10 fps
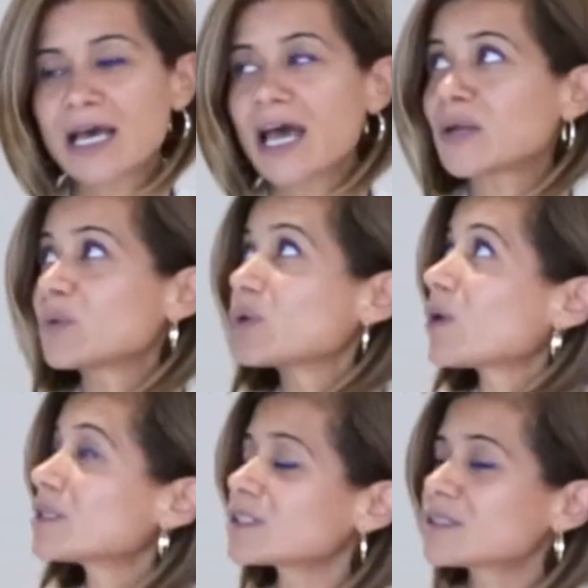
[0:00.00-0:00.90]
And we
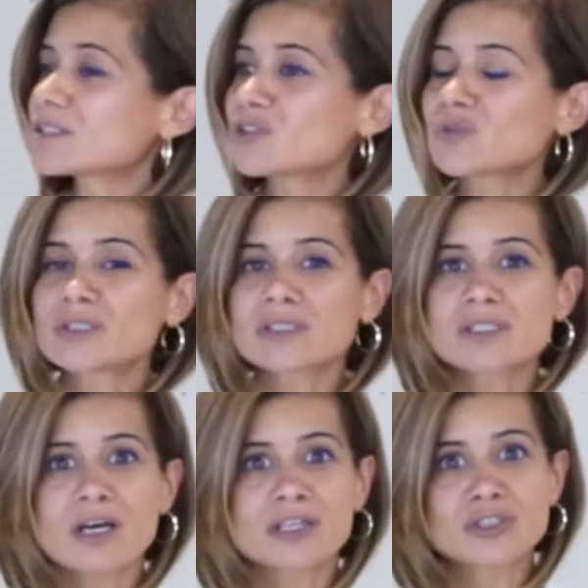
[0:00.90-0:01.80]
wanted the students
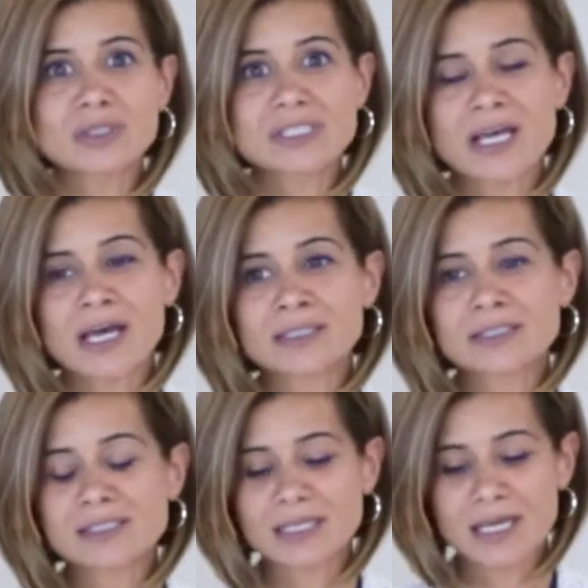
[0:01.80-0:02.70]
to
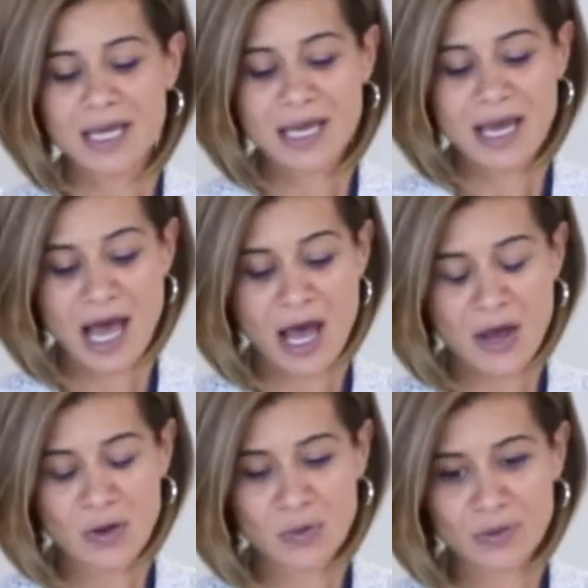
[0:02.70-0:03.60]
understand
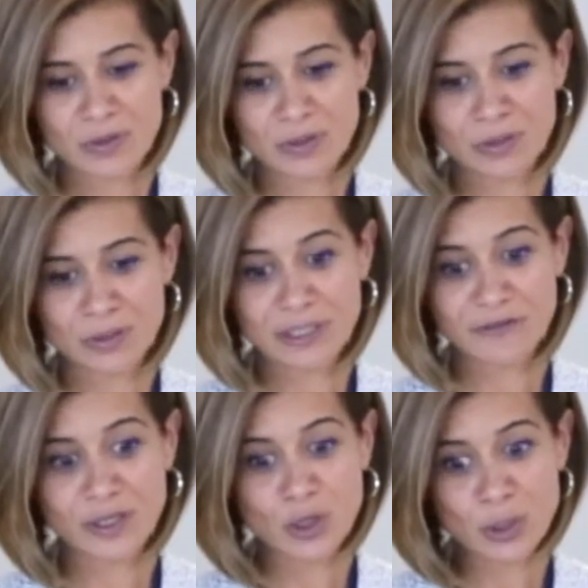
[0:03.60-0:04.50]
how the
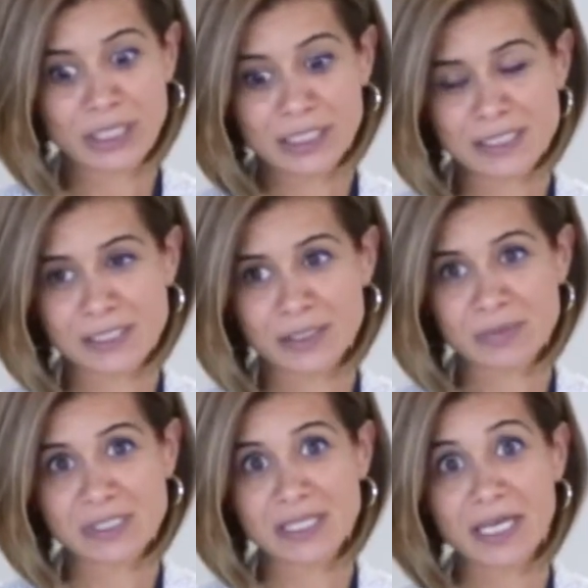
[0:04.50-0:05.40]
living
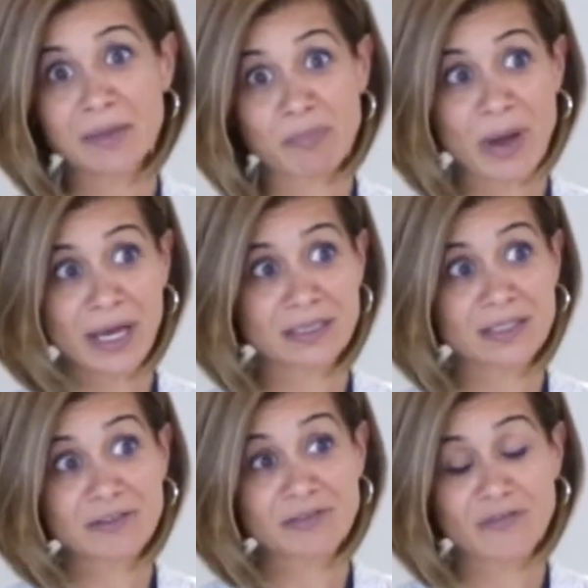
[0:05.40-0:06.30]
organisms impact
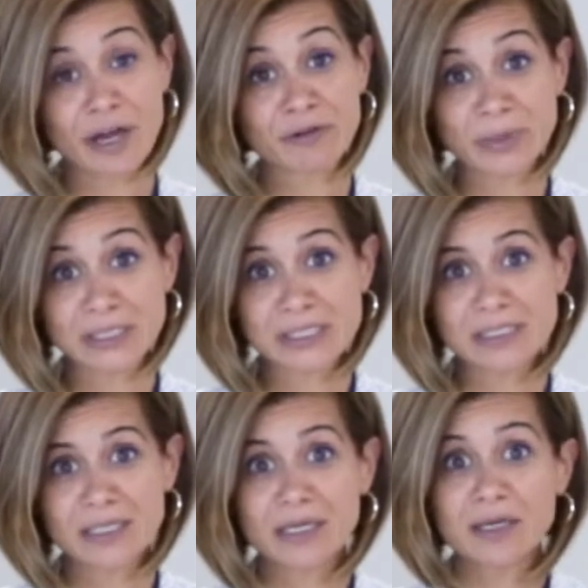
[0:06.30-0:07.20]
the environment
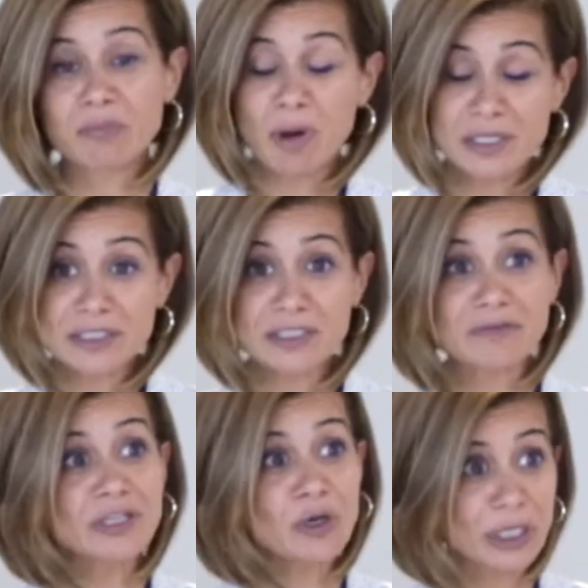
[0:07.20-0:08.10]

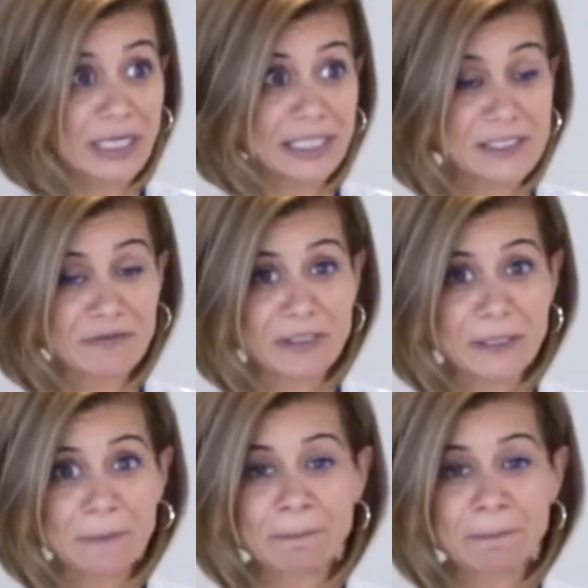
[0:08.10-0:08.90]
positively or negatively.